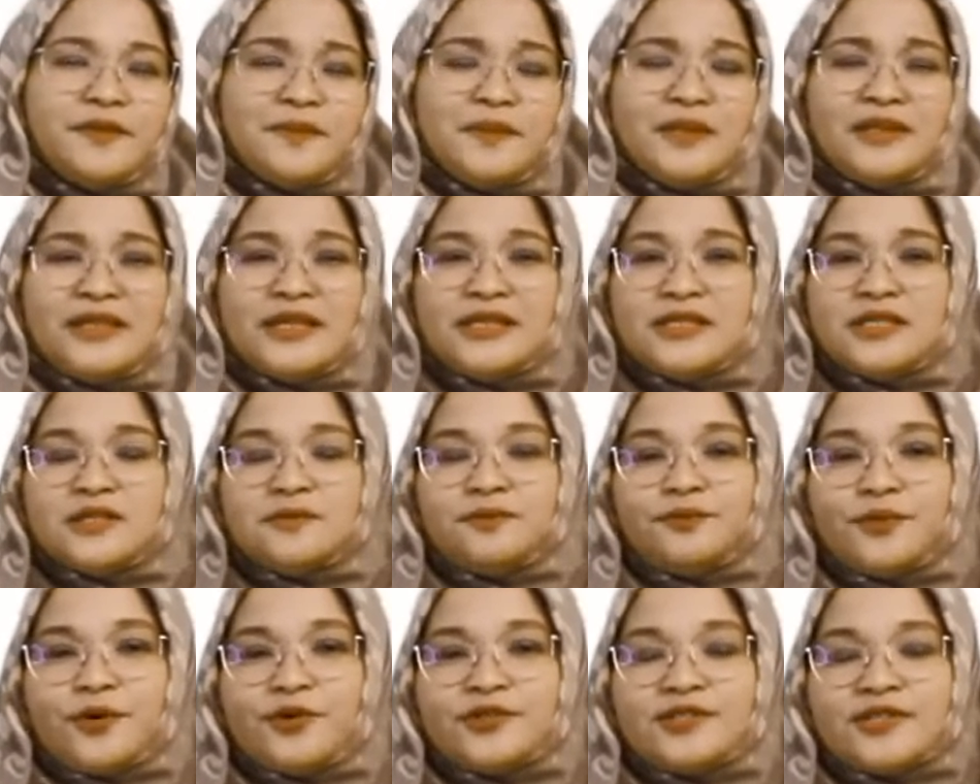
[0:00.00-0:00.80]

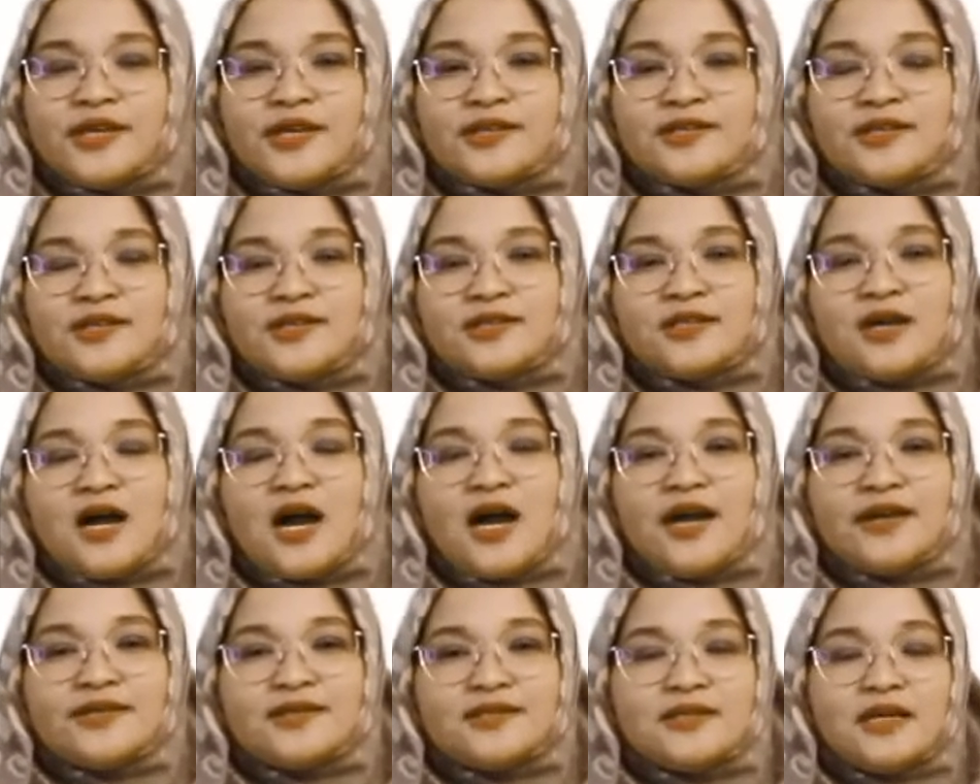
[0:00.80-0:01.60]
fermentation process is
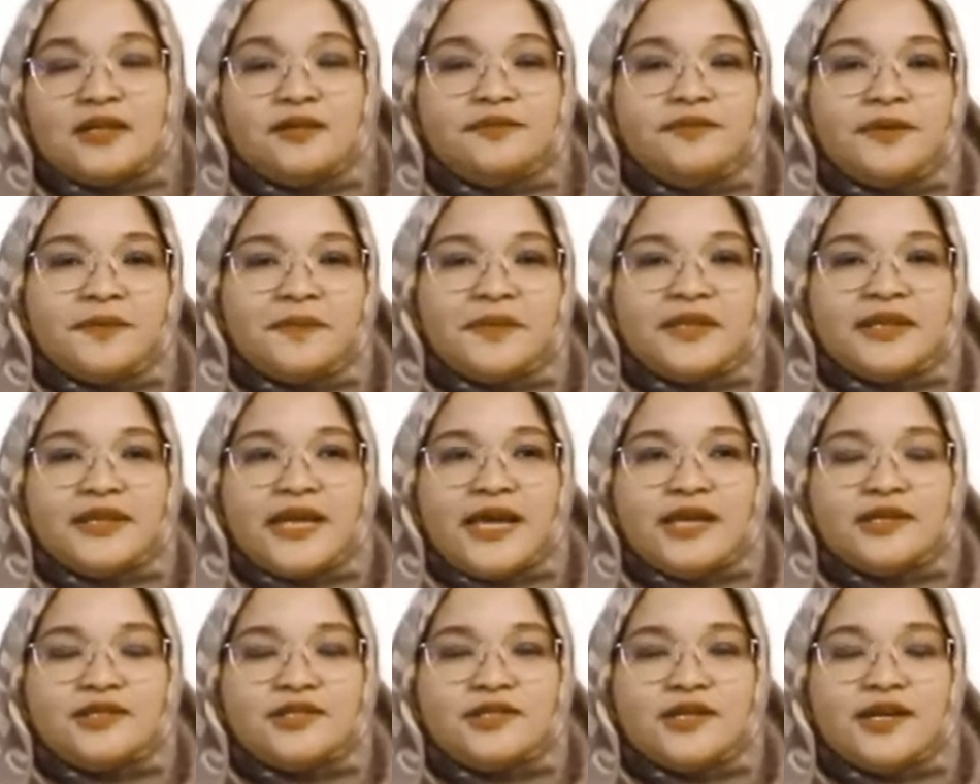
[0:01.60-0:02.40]
high salt
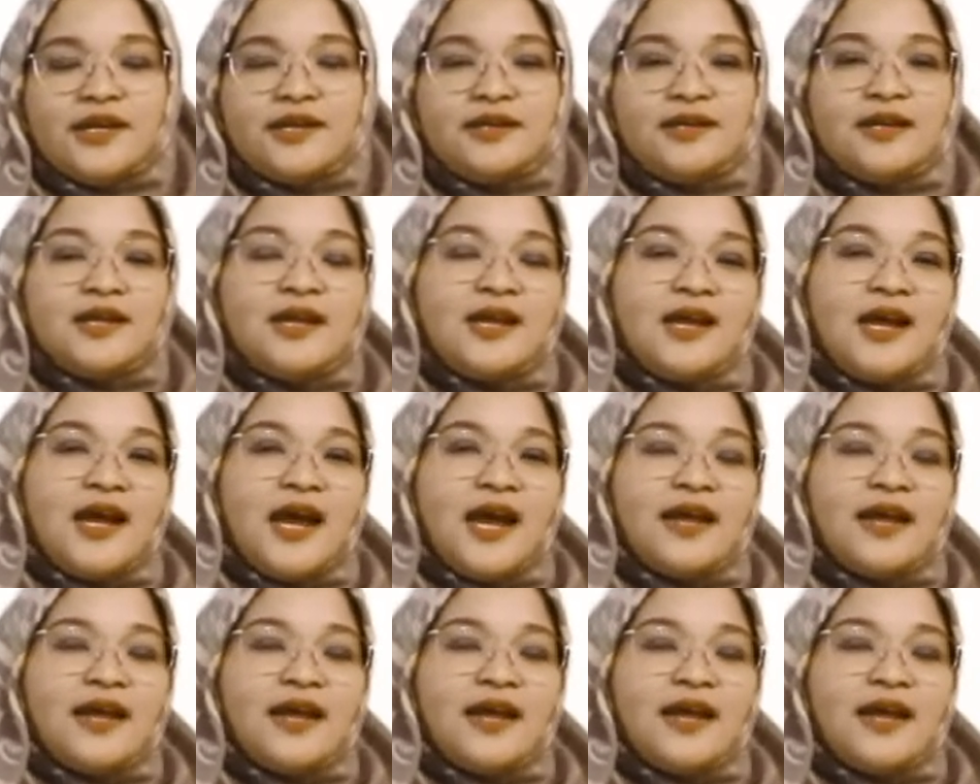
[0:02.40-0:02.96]
fermentation,